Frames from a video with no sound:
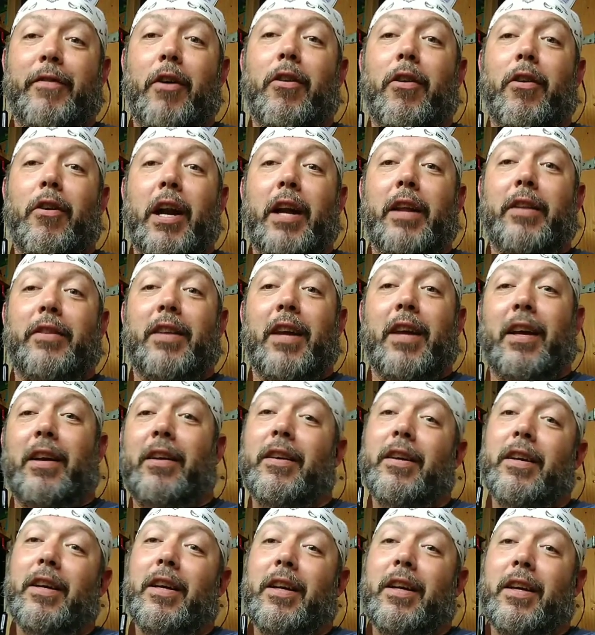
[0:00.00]
my phone or
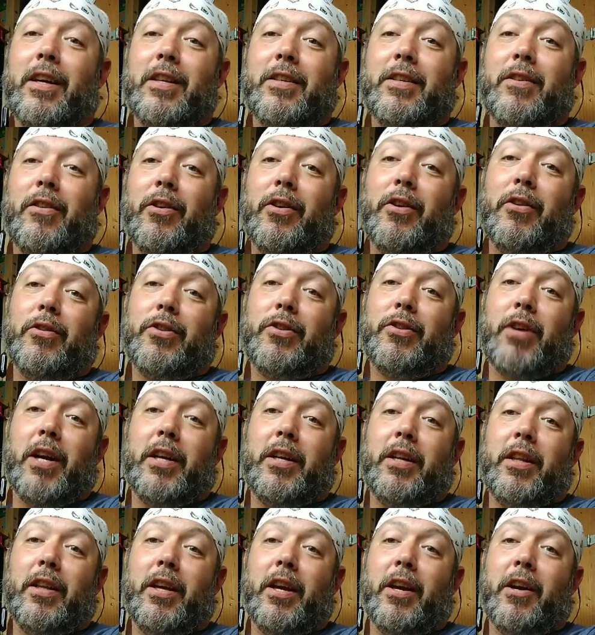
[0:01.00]
anything because it'll go
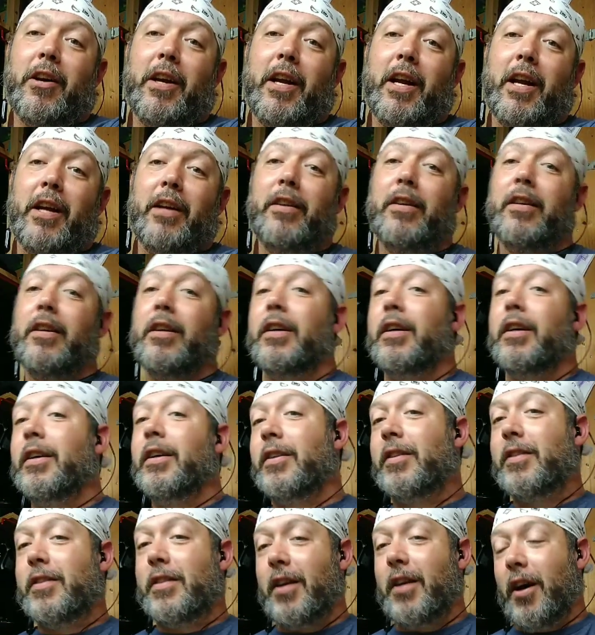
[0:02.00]
straight to the internet.
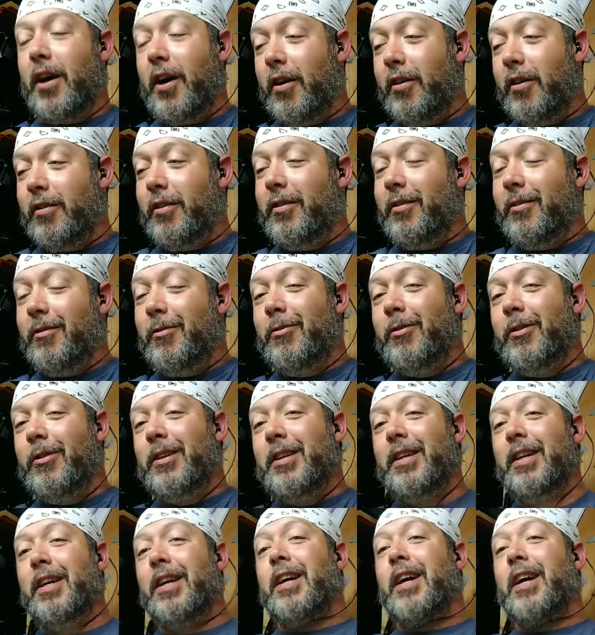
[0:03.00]
So
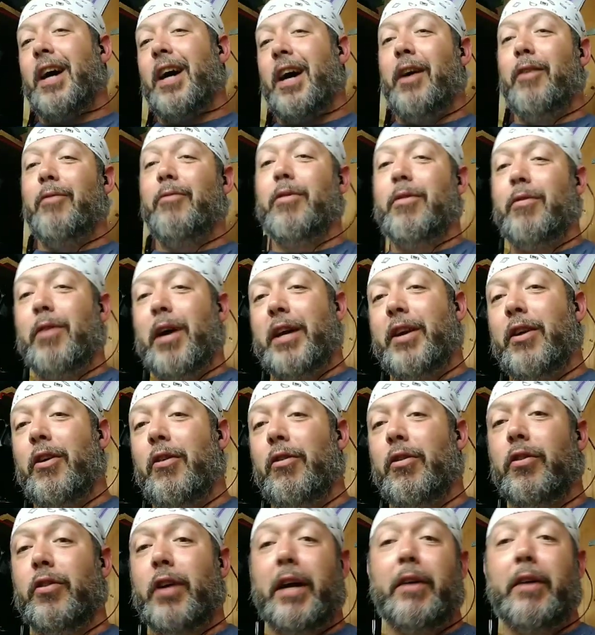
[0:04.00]
when I
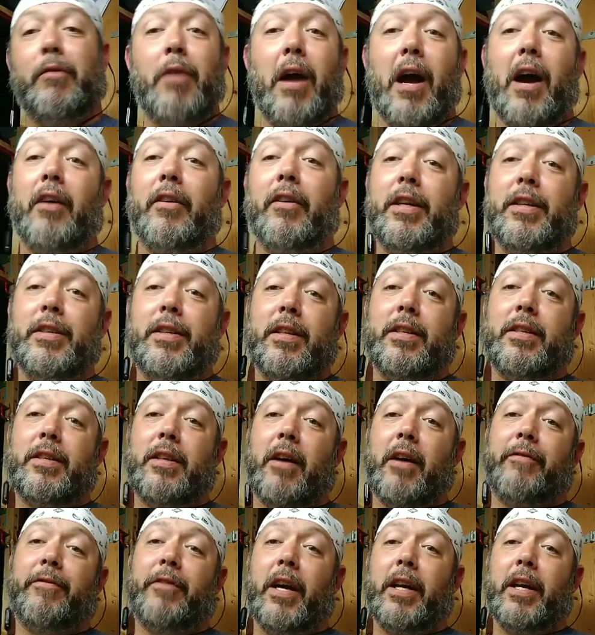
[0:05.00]
go to like rallies and
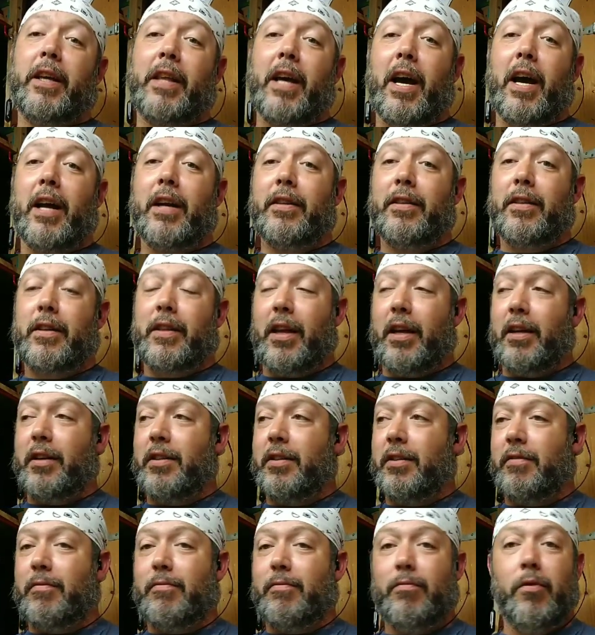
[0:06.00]
stuff like that,
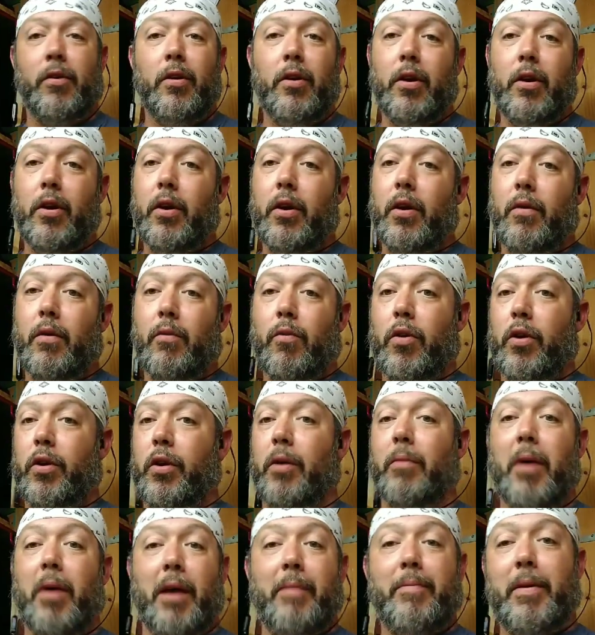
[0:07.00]
things
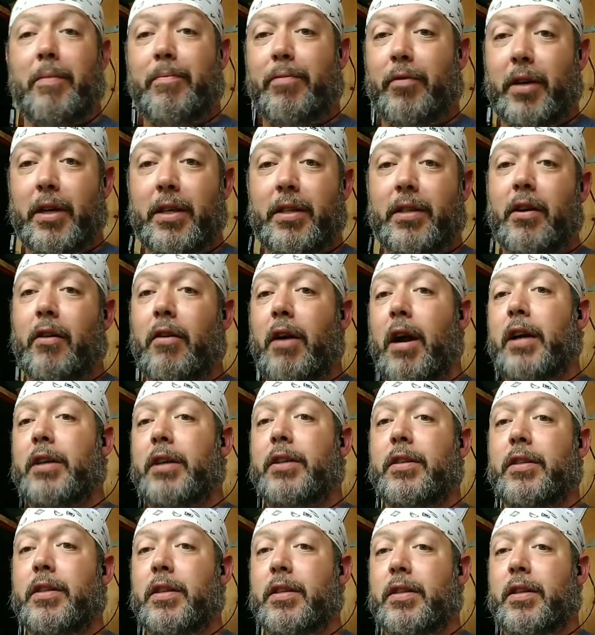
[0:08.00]
where there might be police
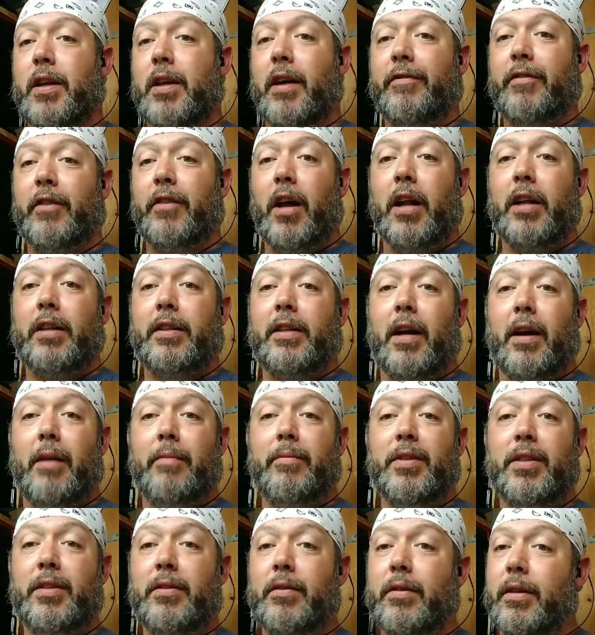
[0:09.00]
interactions and stuff, a lot of
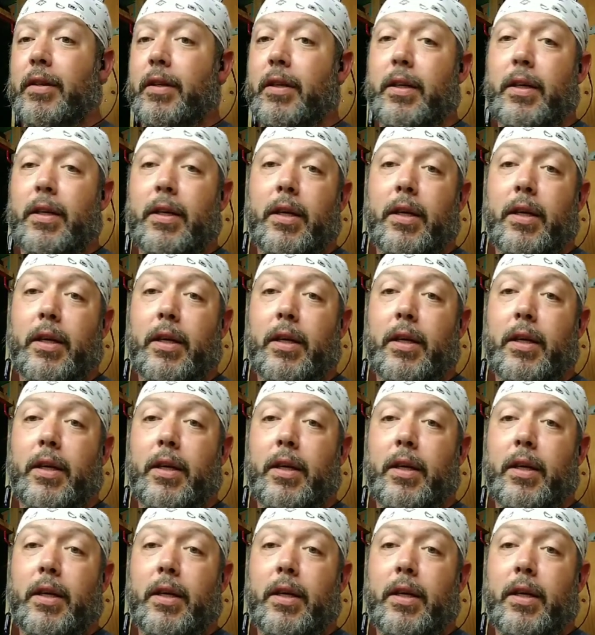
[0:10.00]
times